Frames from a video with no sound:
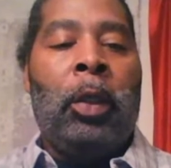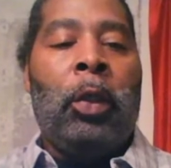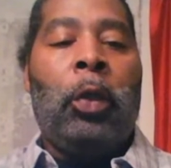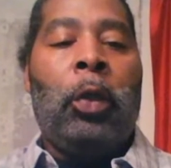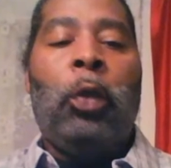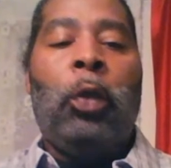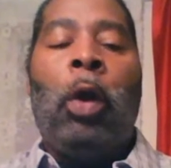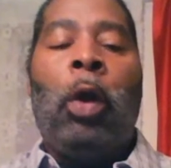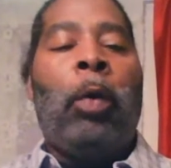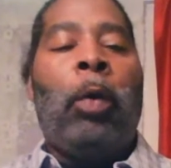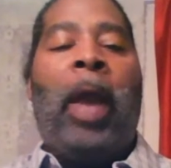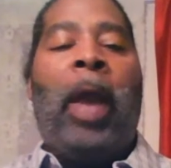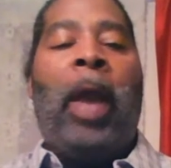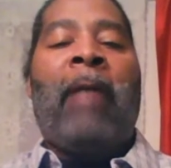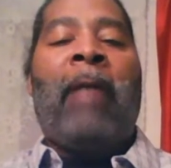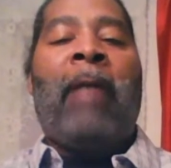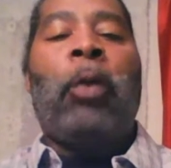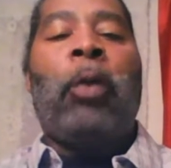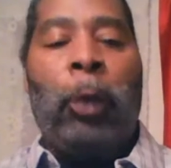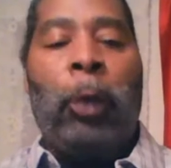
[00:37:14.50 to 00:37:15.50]
you don't
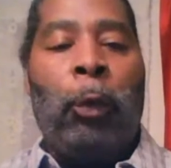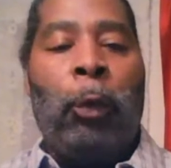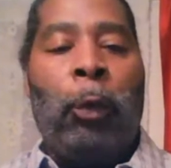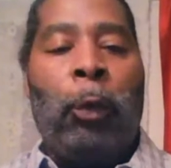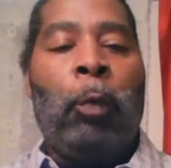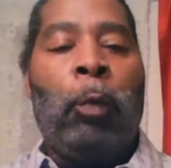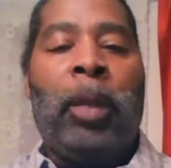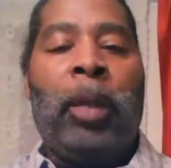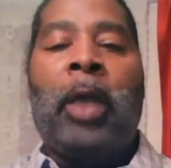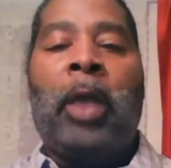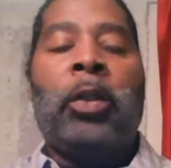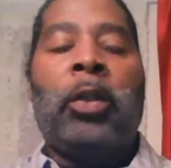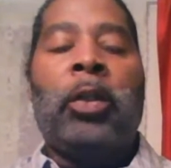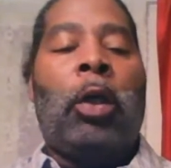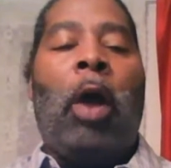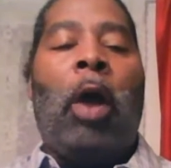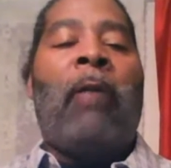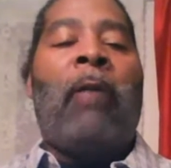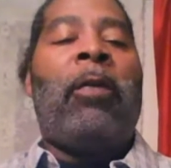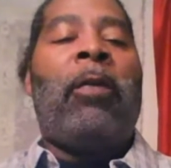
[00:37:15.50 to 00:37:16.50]
have to recruit, because the
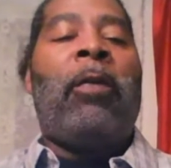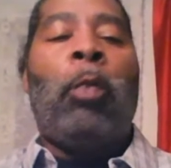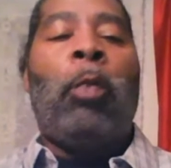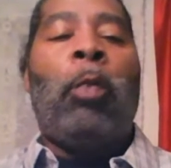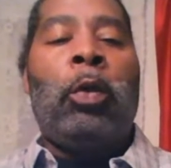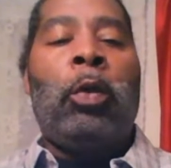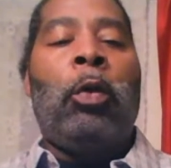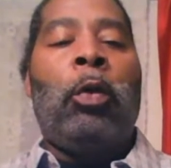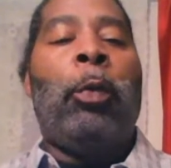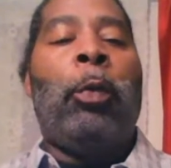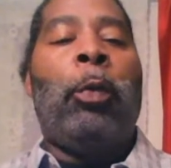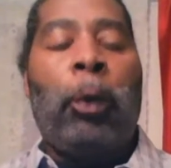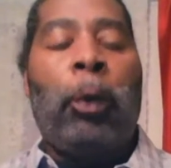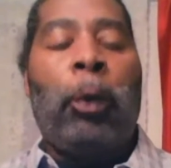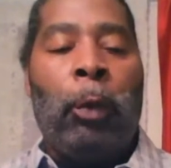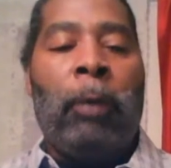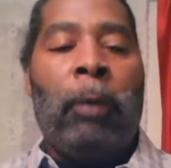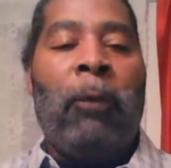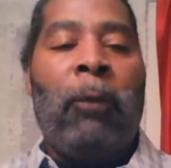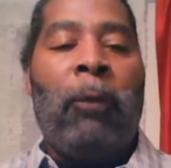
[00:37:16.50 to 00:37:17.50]
coffee will do the
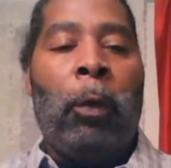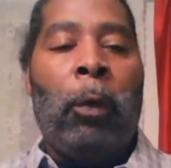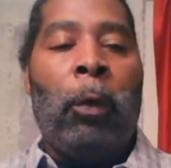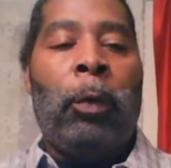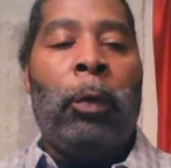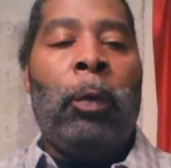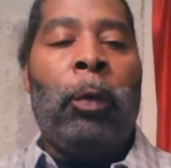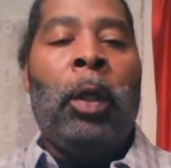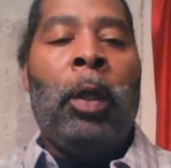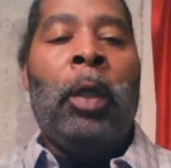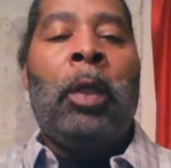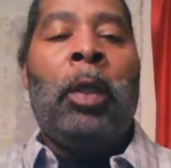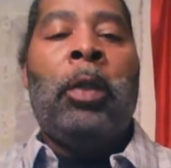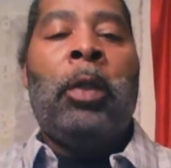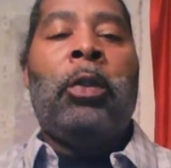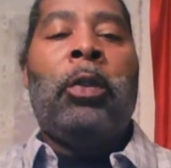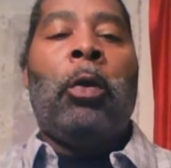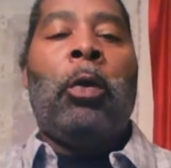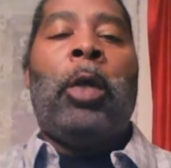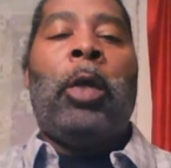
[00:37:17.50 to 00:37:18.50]
recruiting for you.
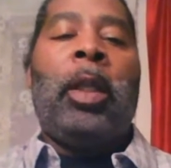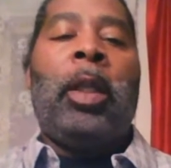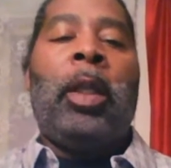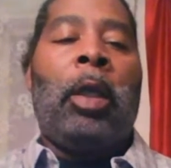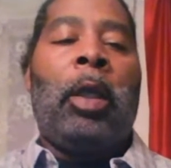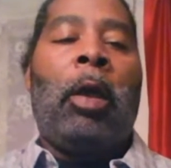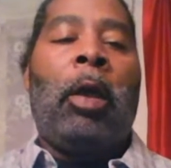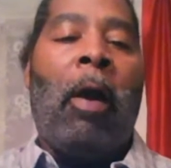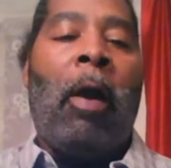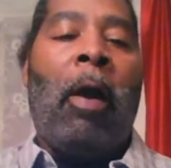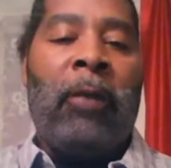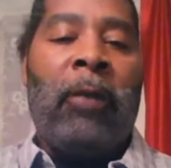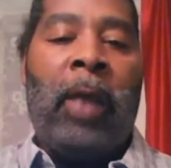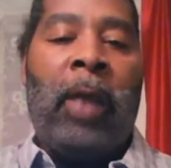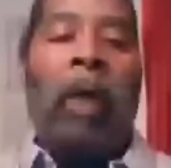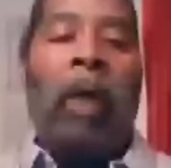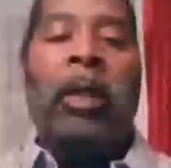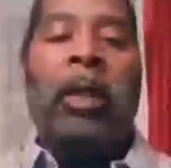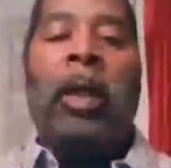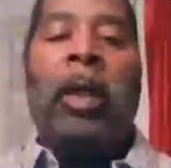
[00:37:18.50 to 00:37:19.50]
So get the coffee
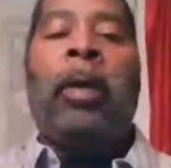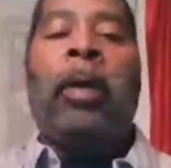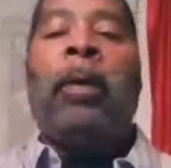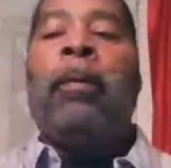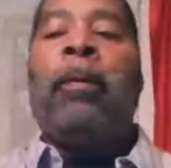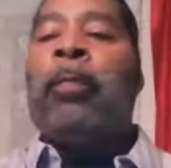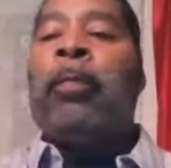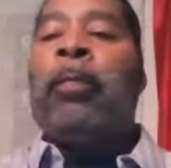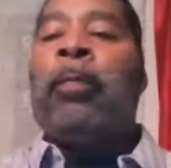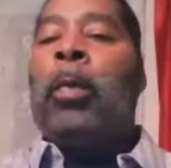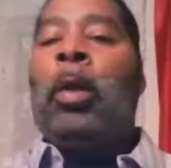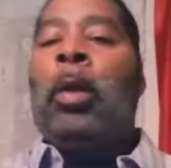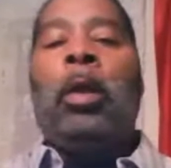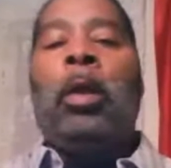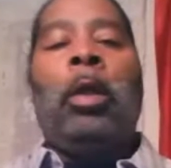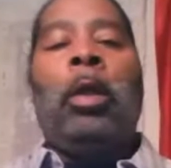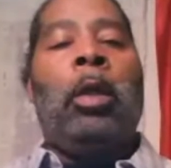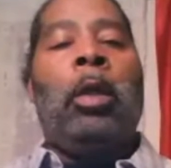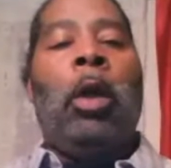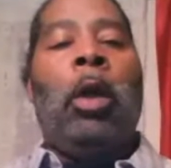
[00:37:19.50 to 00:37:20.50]
out there,
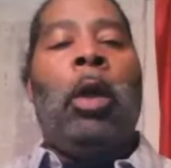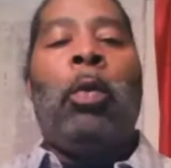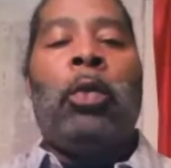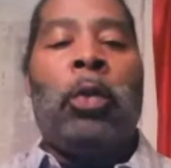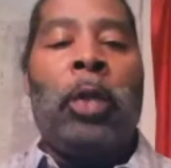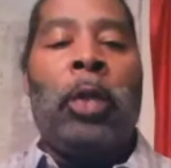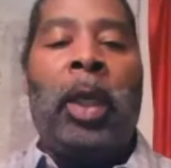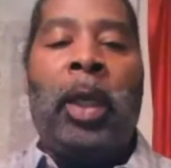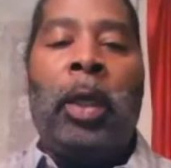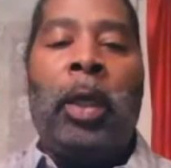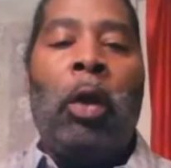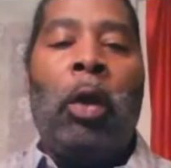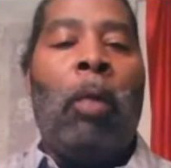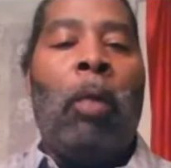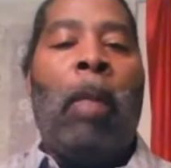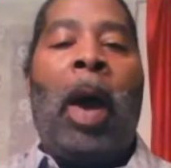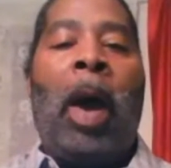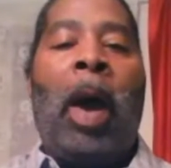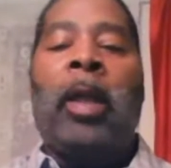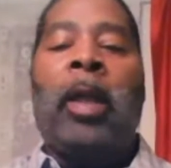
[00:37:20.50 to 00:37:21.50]
know what you need to know
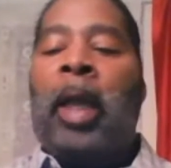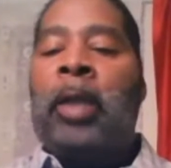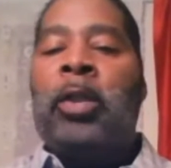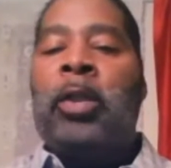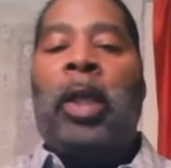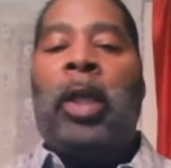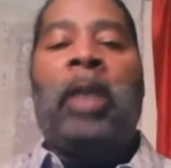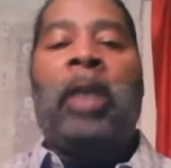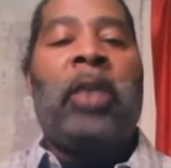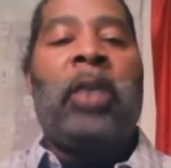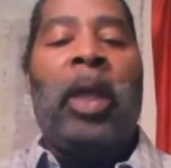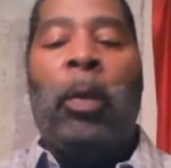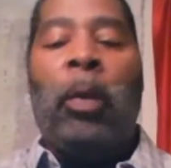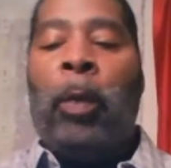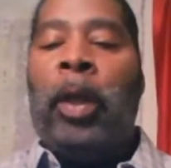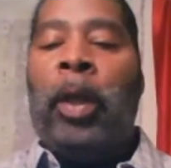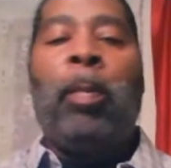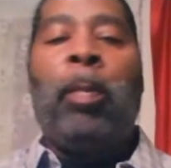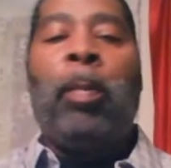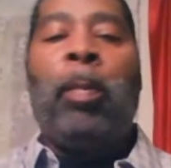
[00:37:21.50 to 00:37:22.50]
about it. Like Jay said,
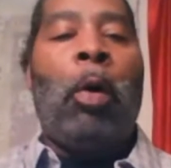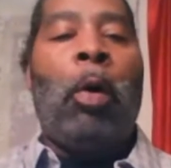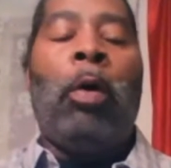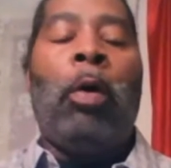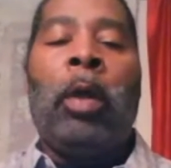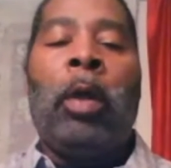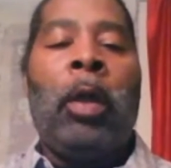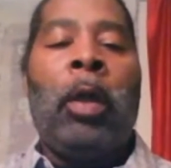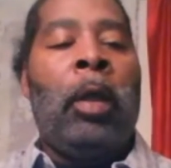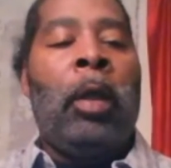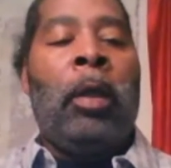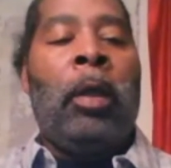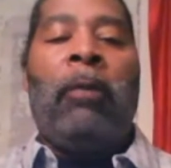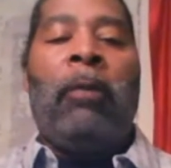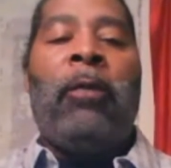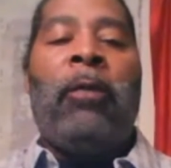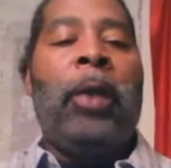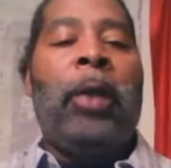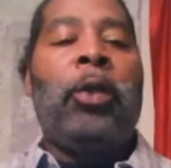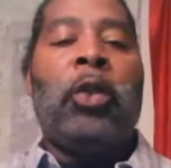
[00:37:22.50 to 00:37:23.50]
read a book,
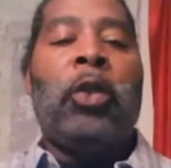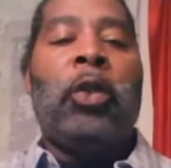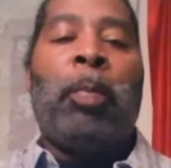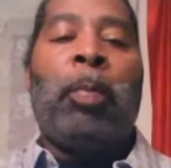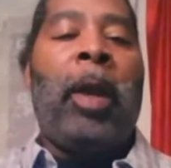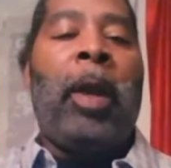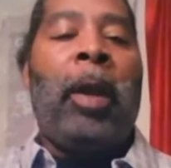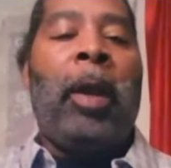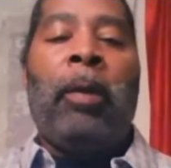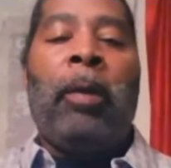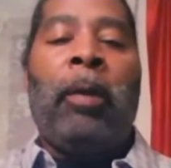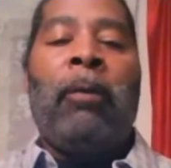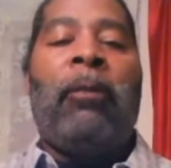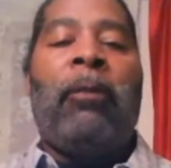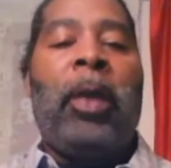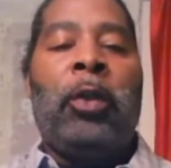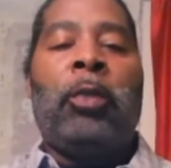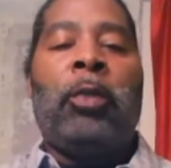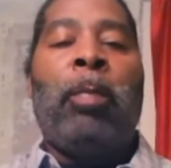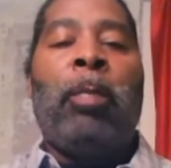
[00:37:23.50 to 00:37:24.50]
feed your spirit,
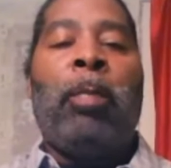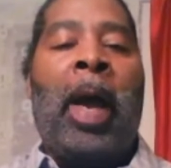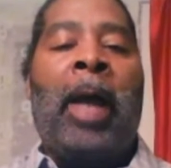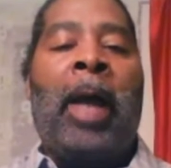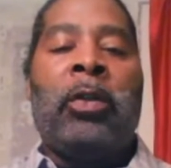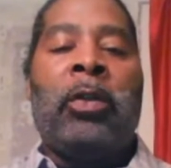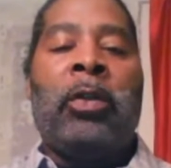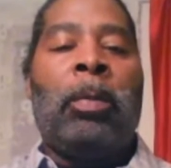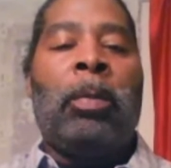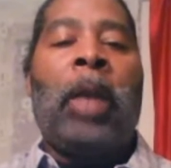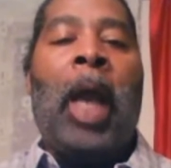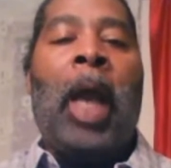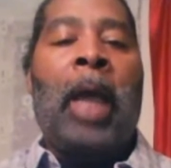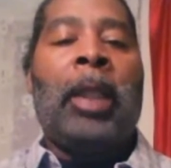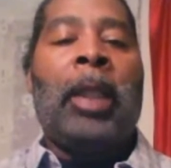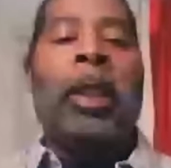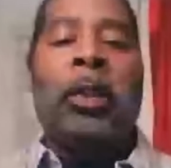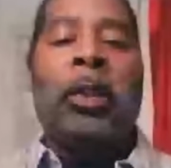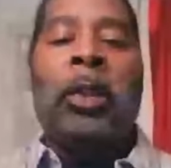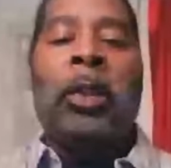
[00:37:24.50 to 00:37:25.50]
feed your mind some
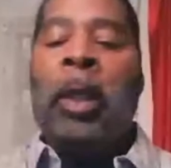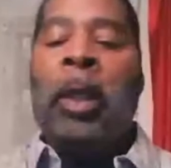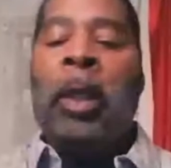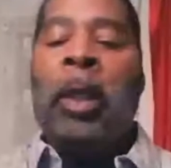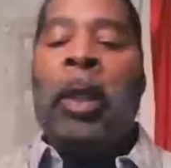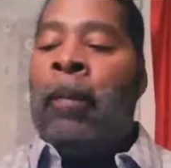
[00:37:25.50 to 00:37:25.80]
knowledge.